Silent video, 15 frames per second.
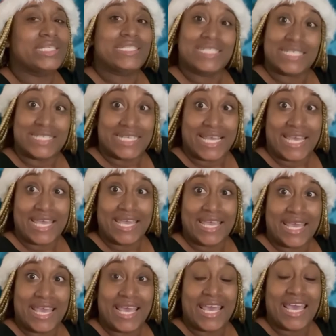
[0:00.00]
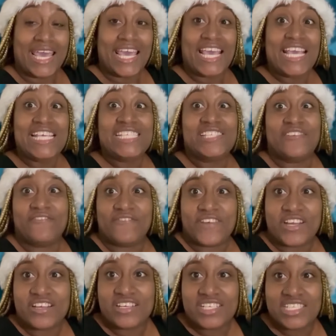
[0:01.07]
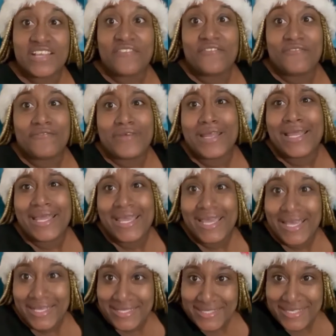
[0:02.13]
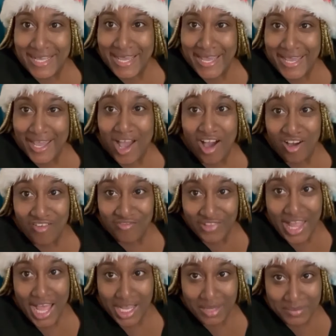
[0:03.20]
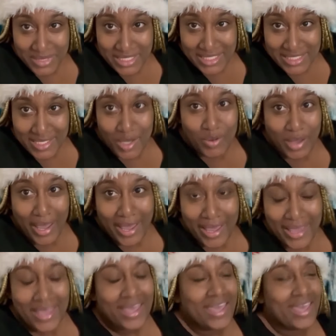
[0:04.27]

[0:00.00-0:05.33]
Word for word: Today is the first freaking day of Vlogmas, okay?